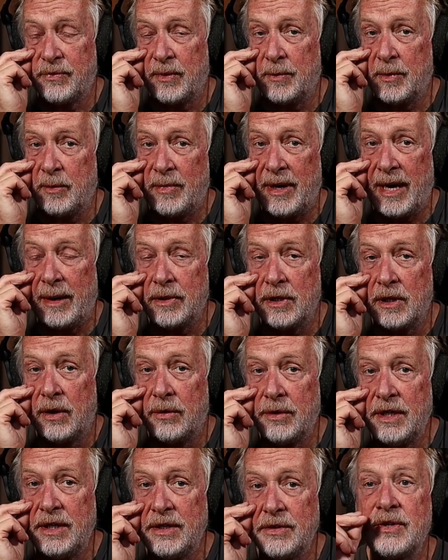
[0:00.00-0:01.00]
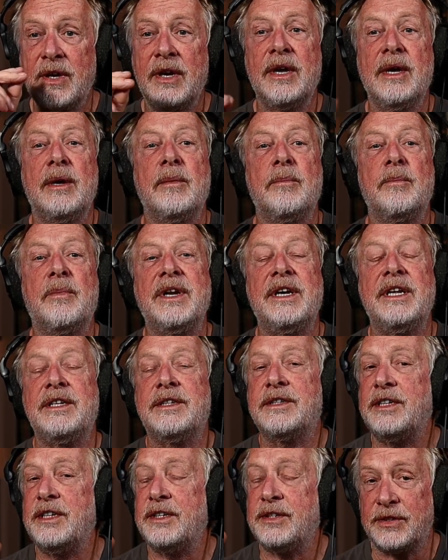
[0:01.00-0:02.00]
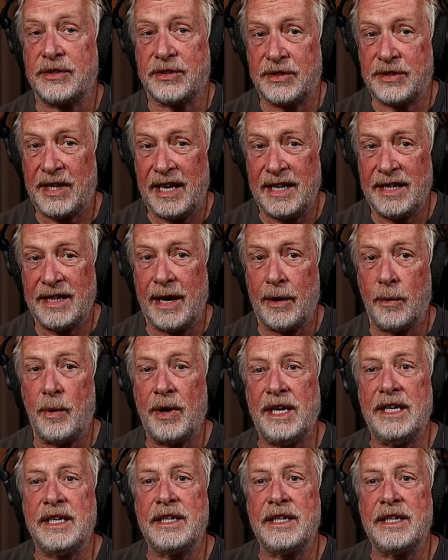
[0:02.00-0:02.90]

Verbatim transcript: from the Babylonians, but it didn't stay that way.